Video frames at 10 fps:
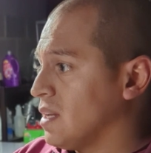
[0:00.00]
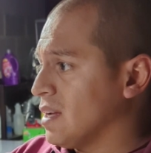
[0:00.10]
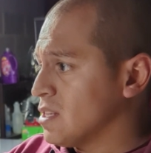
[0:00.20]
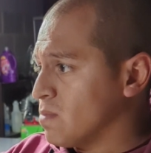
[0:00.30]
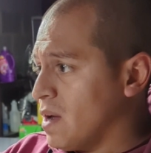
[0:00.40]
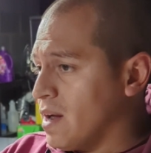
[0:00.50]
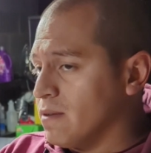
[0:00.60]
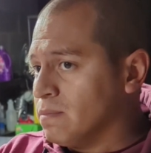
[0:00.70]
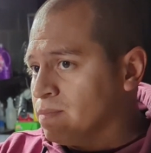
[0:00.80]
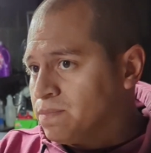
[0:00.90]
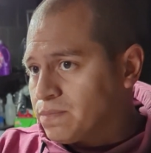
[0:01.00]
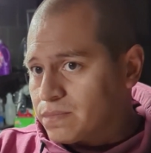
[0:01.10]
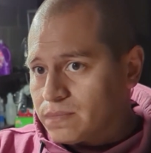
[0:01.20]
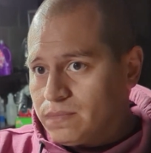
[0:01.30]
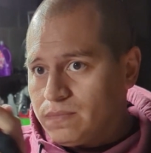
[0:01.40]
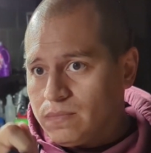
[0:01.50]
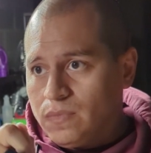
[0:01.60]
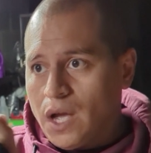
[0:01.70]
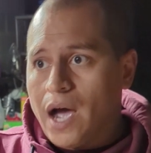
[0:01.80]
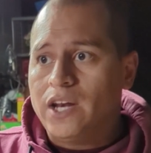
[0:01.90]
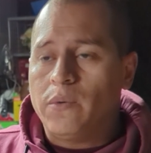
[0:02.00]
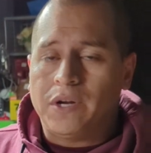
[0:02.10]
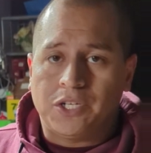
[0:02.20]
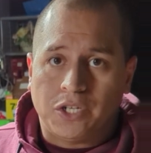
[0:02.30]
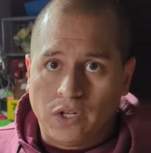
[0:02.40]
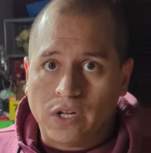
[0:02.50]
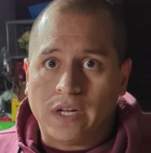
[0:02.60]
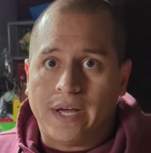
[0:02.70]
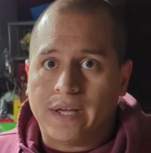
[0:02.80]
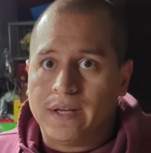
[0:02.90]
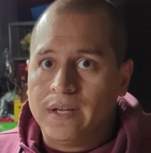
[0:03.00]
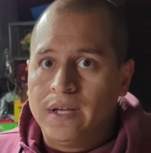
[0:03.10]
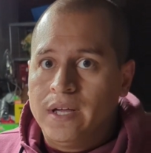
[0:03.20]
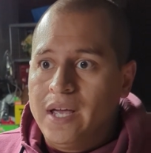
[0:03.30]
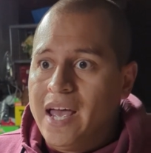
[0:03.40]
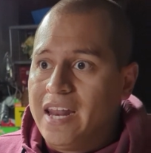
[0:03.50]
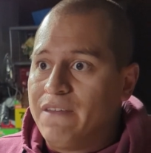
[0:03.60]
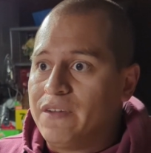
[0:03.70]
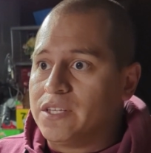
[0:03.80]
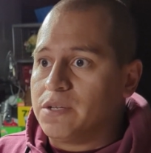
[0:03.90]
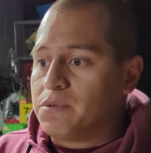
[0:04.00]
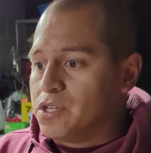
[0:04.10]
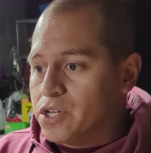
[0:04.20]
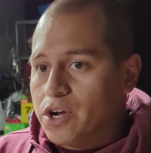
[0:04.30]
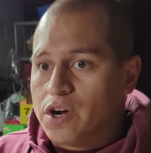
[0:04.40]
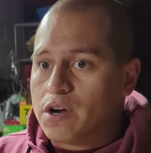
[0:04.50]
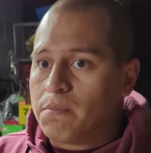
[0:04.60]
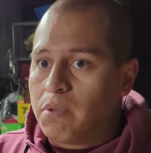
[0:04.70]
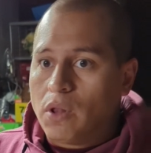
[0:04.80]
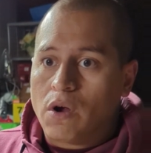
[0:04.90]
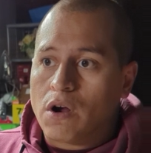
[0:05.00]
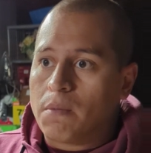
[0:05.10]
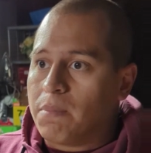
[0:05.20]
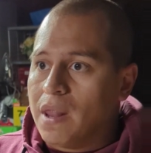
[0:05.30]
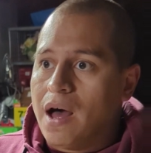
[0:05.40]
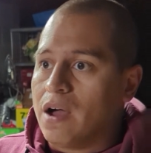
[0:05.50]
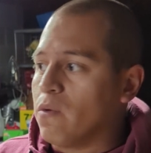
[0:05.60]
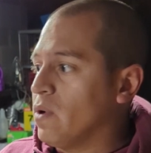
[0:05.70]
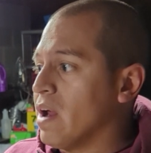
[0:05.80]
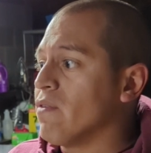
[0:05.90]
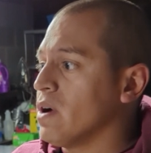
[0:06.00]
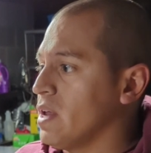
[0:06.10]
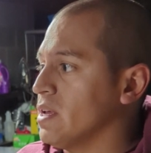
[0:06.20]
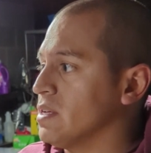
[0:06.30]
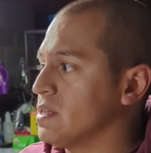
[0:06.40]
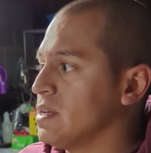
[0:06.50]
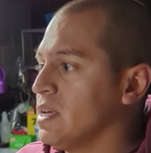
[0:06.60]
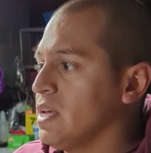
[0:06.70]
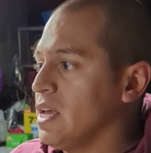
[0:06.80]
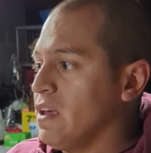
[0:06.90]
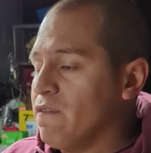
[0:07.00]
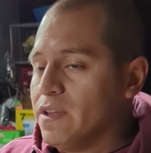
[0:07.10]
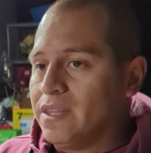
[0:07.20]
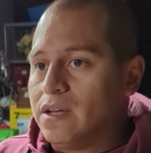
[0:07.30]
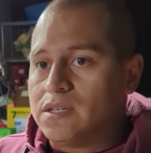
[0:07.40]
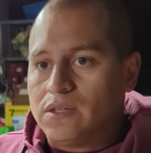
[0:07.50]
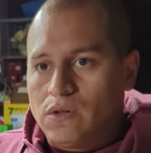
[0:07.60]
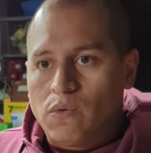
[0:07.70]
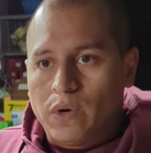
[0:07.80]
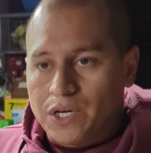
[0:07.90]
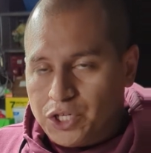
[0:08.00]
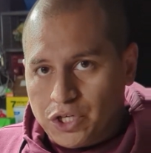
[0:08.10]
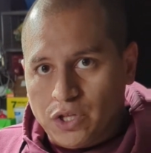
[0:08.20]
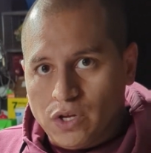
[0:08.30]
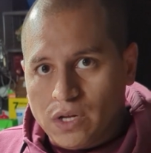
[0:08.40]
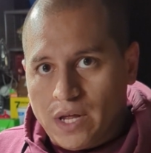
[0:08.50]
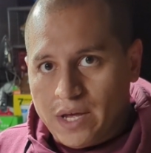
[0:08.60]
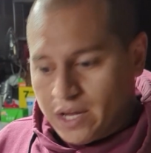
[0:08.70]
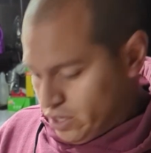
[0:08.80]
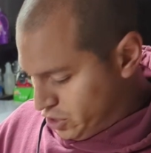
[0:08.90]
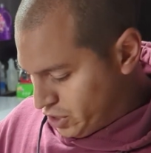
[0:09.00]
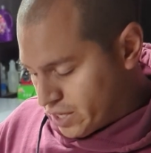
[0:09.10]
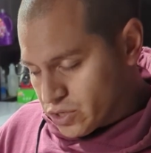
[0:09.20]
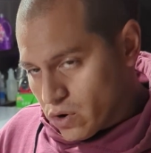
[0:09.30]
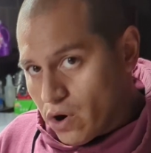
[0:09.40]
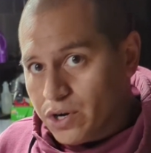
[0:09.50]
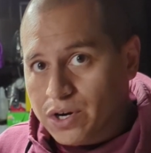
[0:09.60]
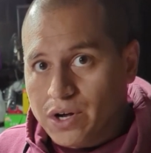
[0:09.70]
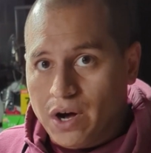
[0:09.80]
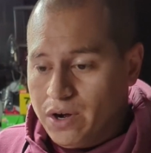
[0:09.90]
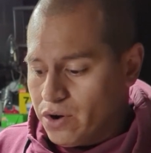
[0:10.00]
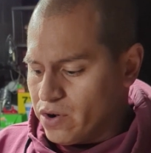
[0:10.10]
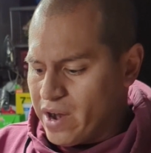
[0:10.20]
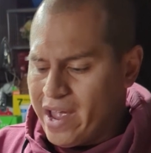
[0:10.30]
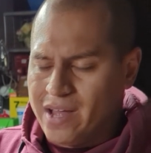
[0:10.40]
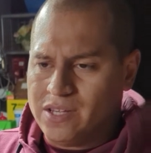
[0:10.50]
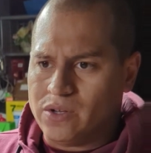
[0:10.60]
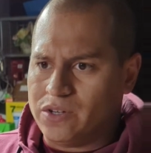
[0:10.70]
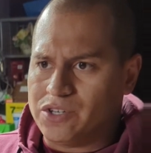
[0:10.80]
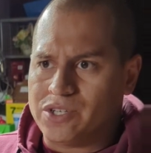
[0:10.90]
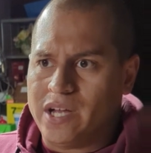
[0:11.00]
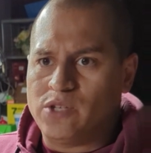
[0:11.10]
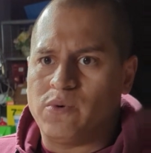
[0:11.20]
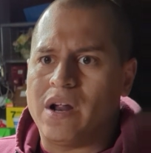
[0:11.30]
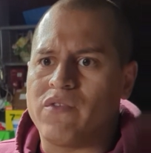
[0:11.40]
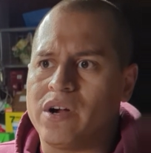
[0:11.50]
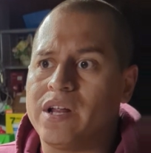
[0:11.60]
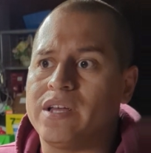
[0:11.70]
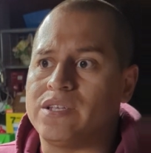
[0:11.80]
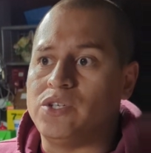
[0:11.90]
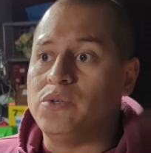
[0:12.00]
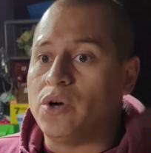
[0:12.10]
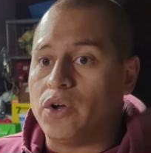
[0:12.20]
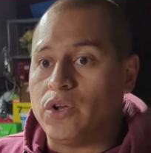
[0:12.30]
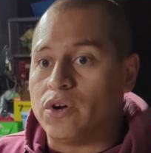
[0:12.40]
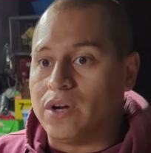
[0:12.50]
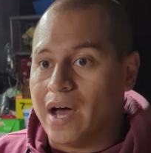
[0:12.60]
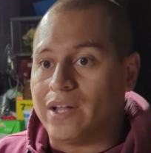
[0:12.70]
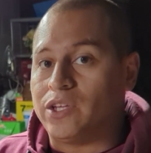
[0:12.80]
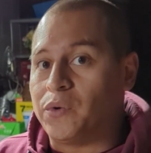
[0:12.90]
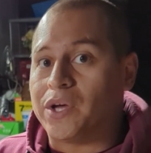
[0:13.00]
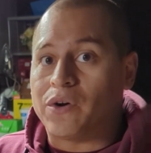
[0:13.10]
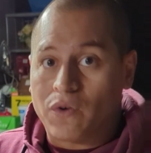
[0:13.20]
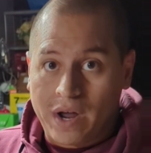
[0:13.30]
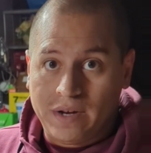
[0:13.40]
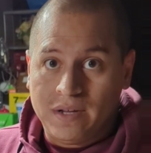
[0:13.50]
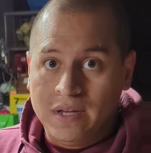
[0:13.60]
to that spot, I know what it should look like. And if it's obscured, blurred, blocked, whatever it is, if it doesn't look what it should look like and your sights are on your gun, on your hands, on your sights, whatever it is, you know you're not doing it right.